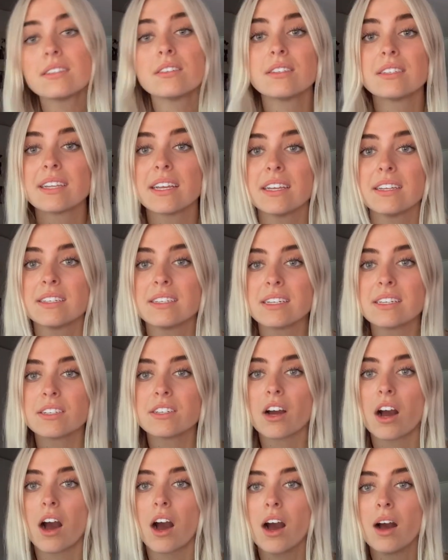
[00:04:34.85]
Tindy
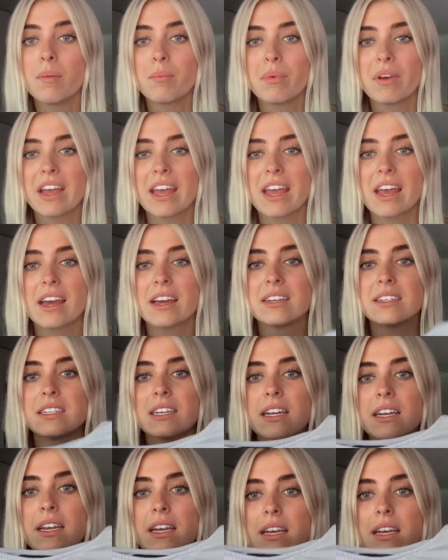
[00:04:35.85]
Top and it